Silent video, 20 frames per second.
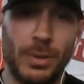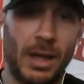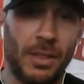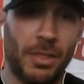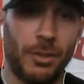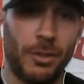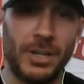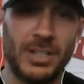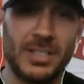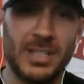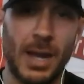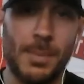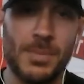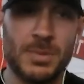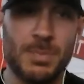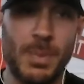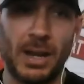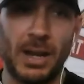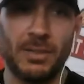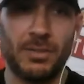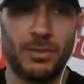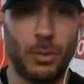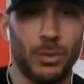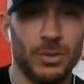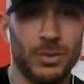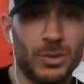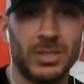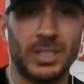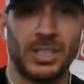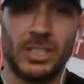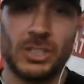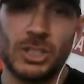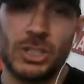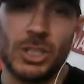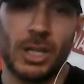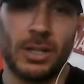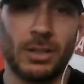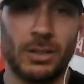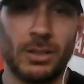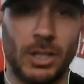do that 30 times back and forth. So it's like a
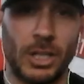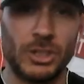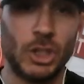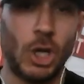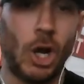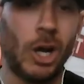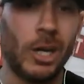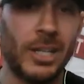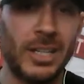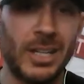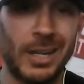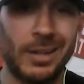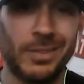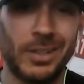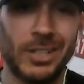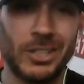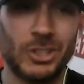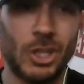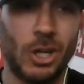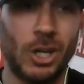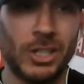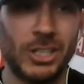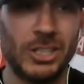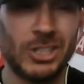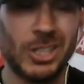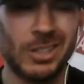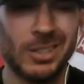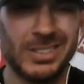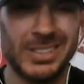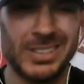shuttle, a jockey, kind of like a jockey shuttle.